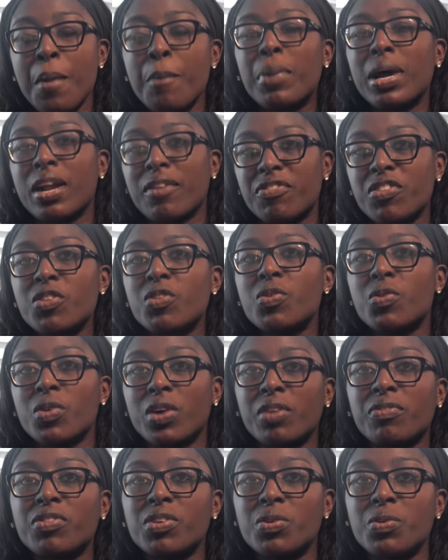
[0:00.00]
But if you
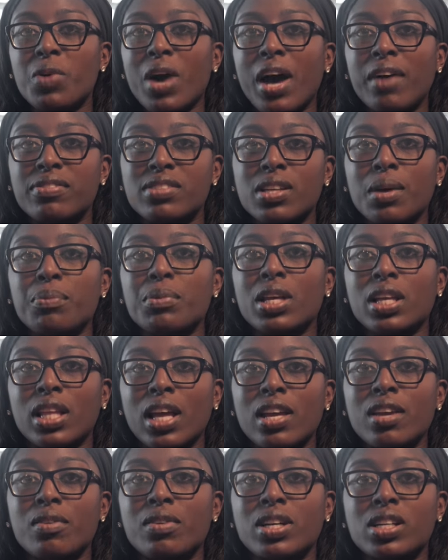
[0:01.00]
have something
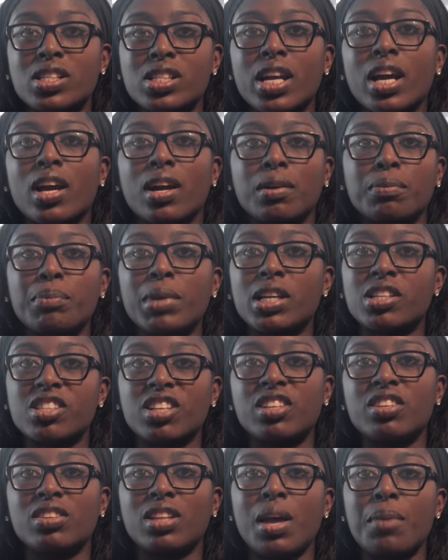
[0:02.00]
that you want to share, make
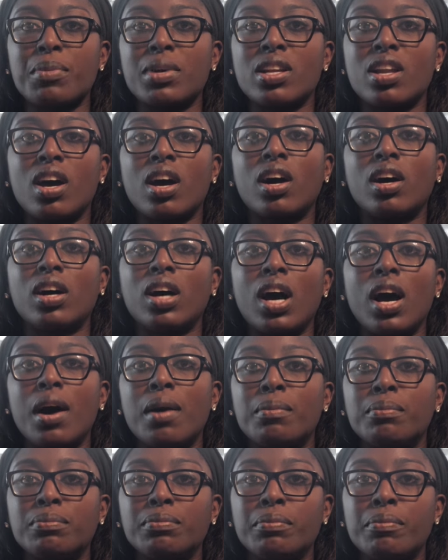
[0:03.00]
sure you let me know.
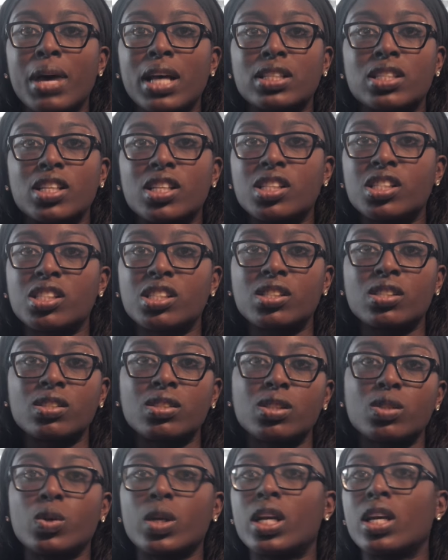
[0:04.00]
Message,
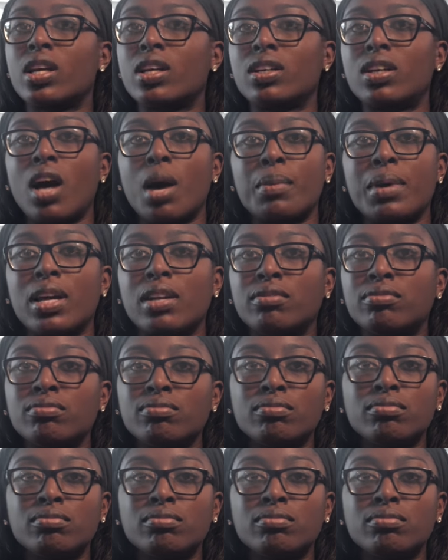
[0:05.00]
tweet, comment.